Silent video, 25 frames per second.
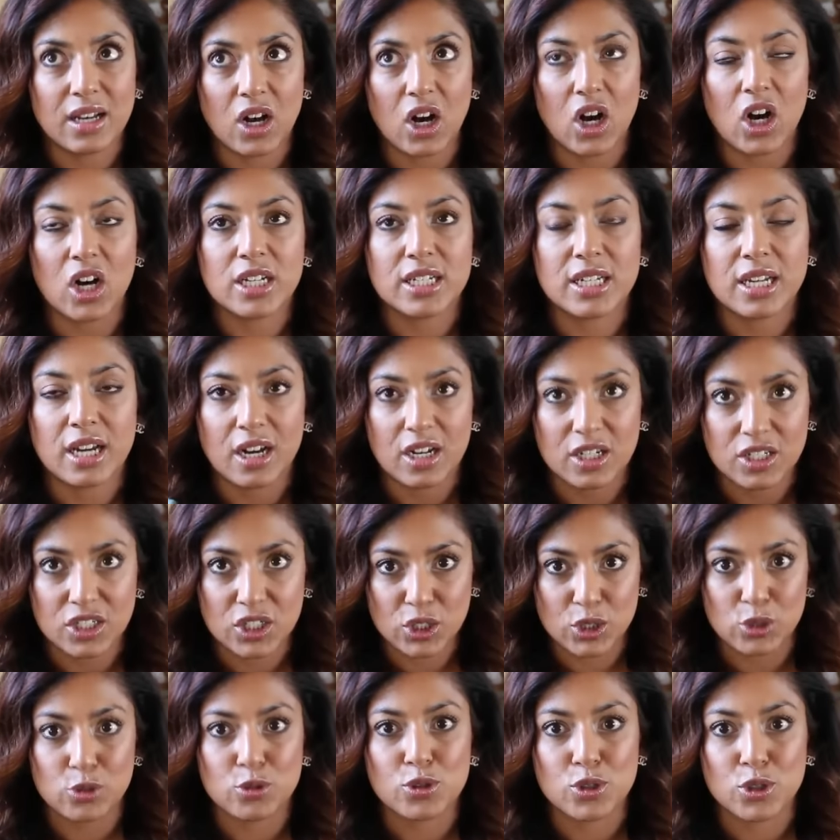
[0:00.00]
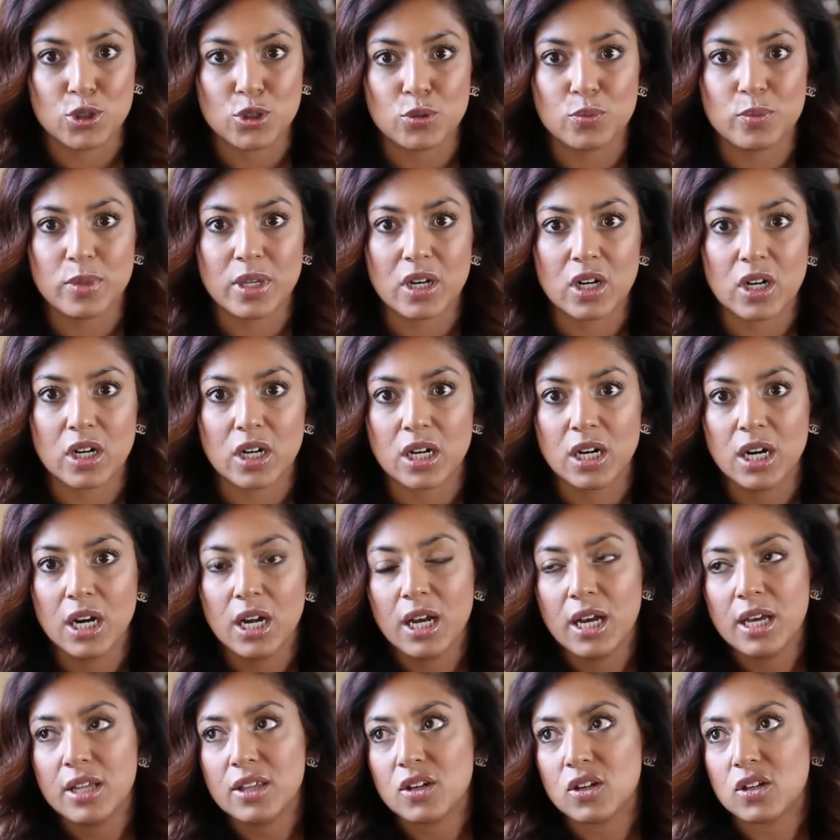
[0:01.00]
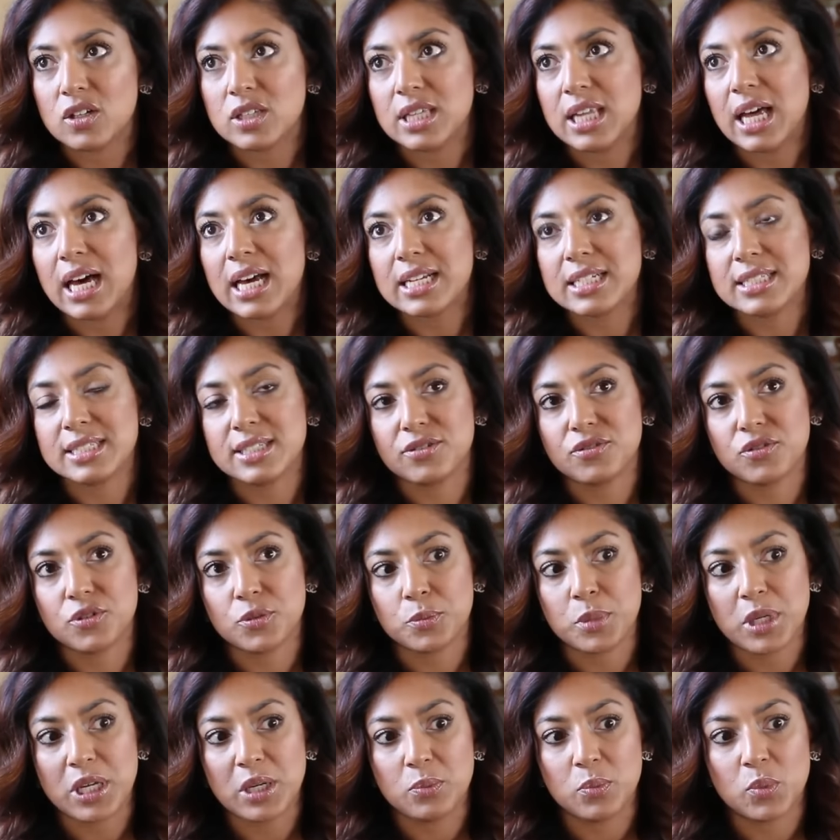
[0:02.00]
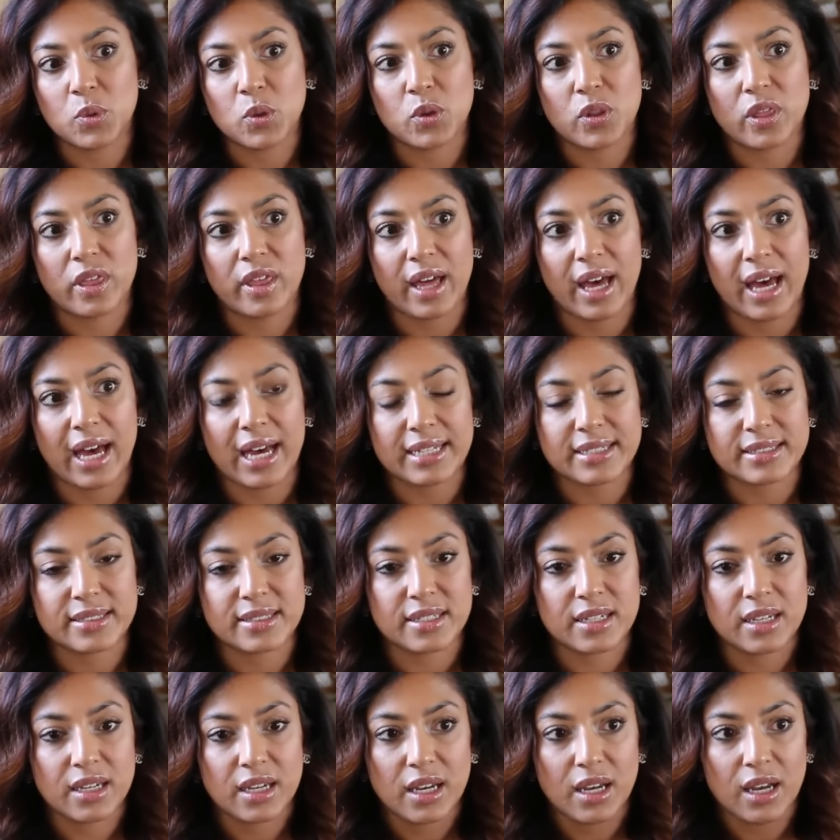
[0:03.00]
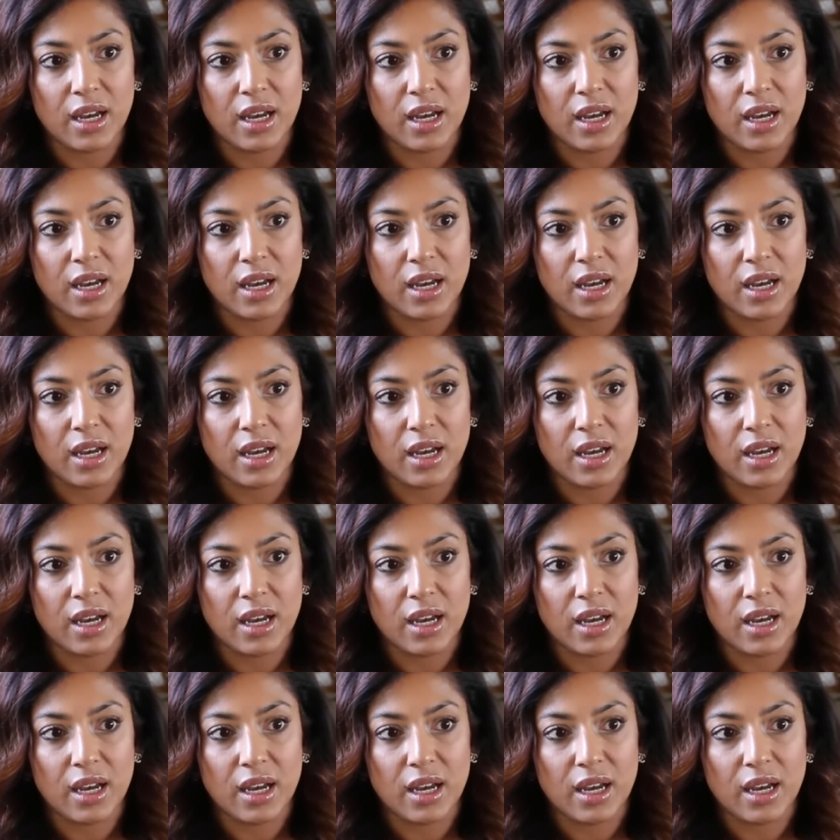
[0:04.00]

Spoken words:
on YouTube, there are a lot of different people that